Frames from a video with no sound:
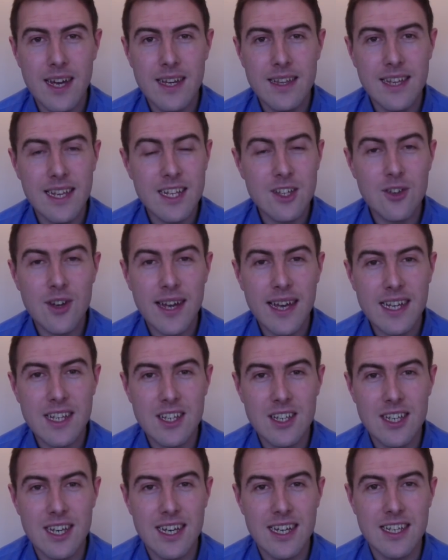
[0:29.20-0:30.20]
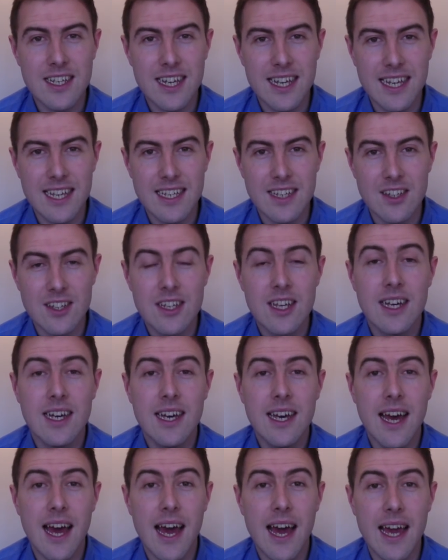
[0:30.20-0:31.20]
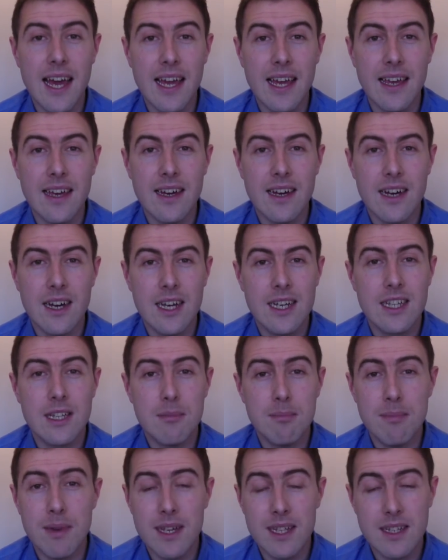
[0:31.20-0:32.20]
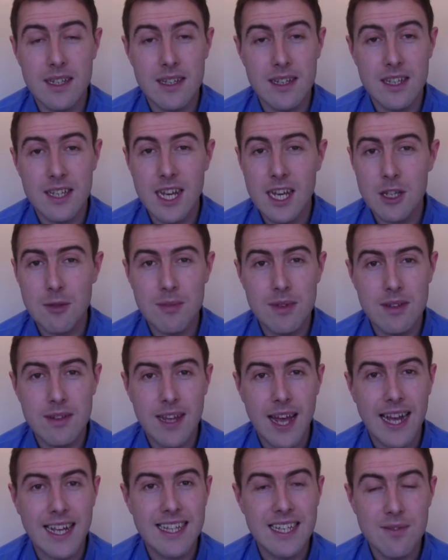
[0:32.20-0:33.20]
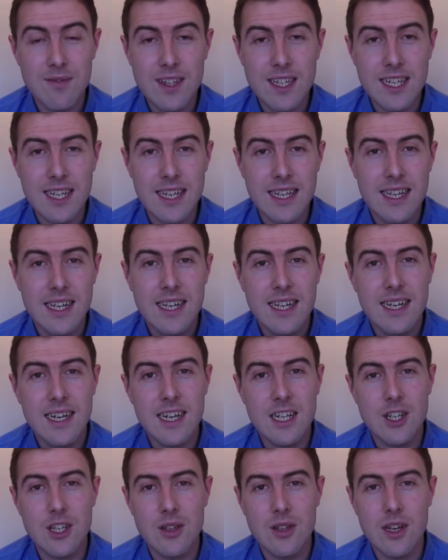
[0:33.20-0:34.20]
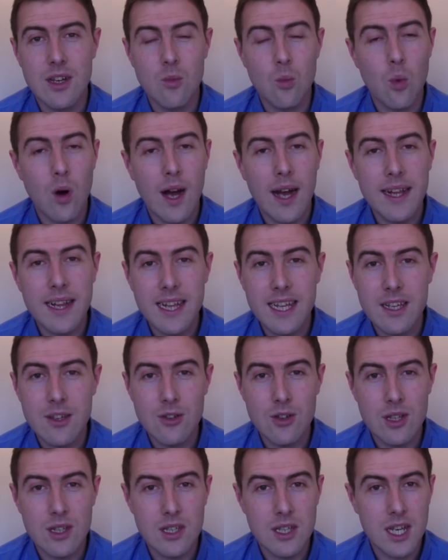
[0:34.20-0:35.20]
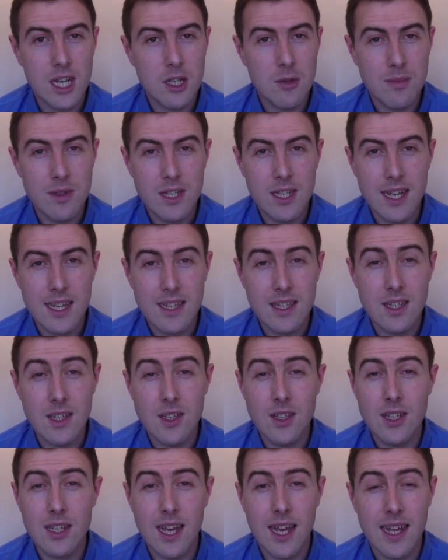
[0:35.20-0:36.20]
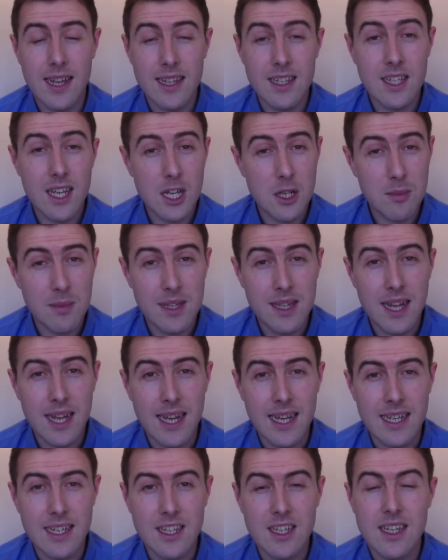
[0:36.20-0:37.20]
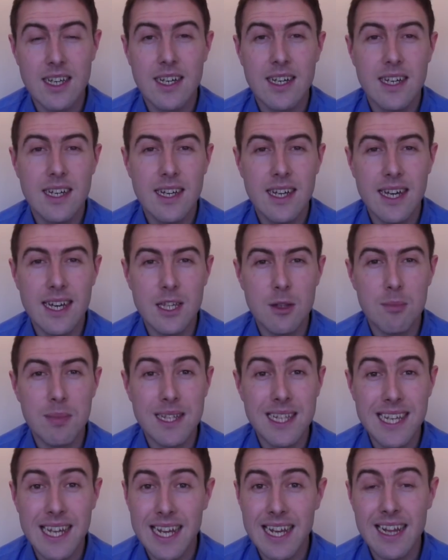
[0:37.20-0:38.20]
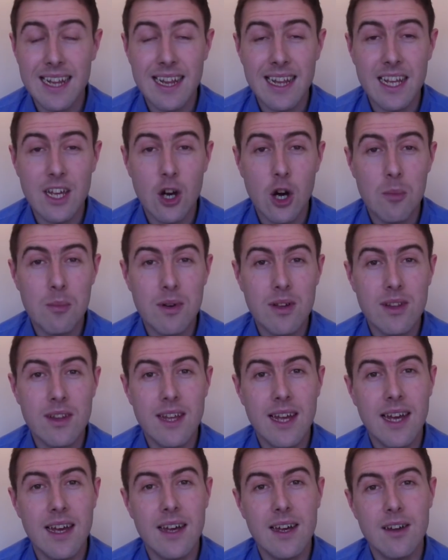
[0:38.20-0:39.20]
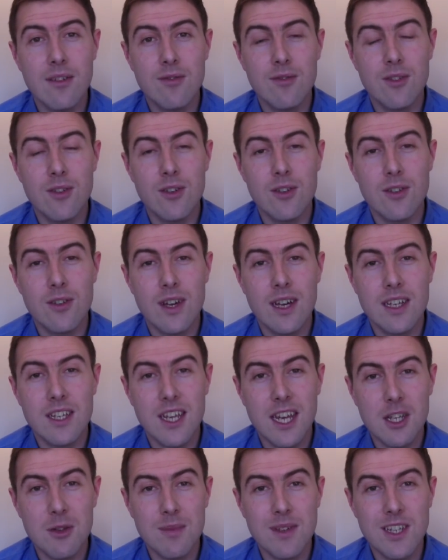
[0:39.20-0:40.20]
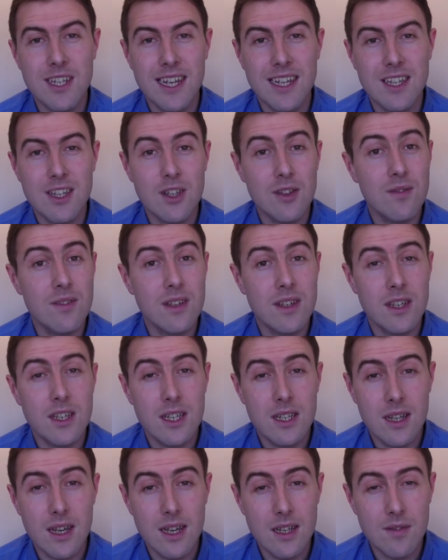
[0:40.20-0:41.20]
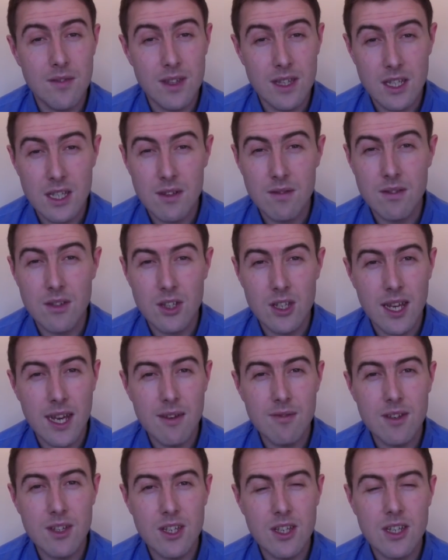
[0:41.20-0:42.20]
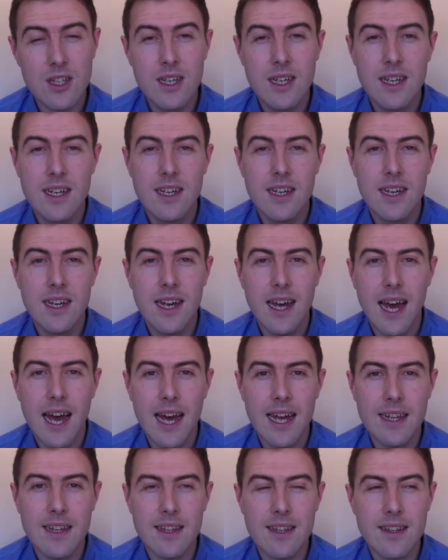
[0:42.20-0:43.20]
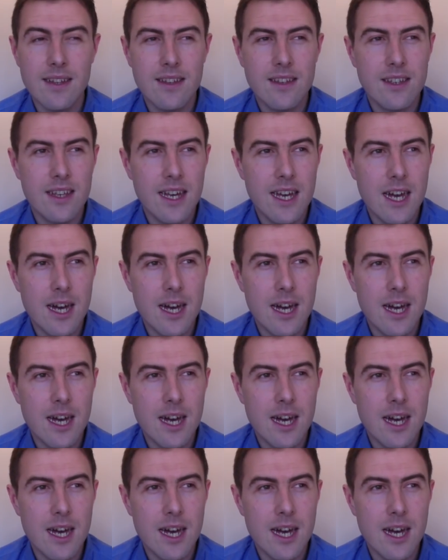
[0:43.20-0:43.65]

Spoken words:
The in-tray exercise is an assessment activity that's widely used at assessment centres and assessment days. It's particularly common for assessment centres for the civil service, and